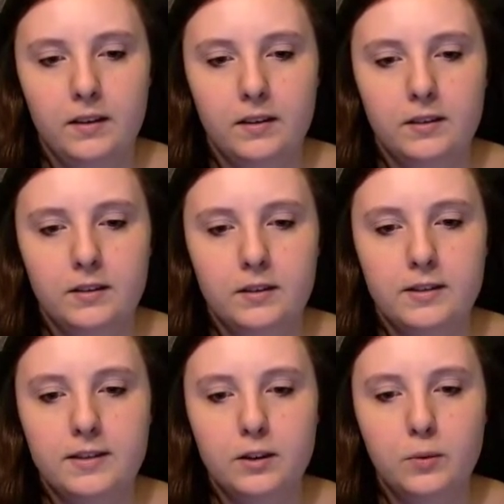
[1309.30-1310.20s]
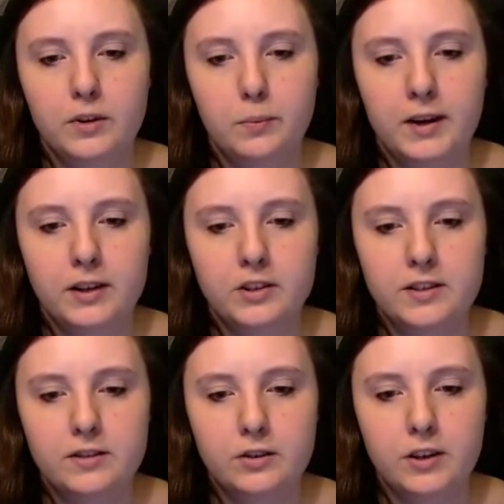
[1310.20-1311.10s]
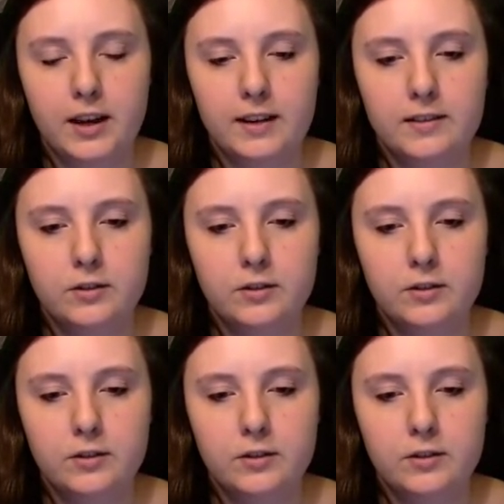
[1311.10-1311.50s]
So let's see what badges Dirk has.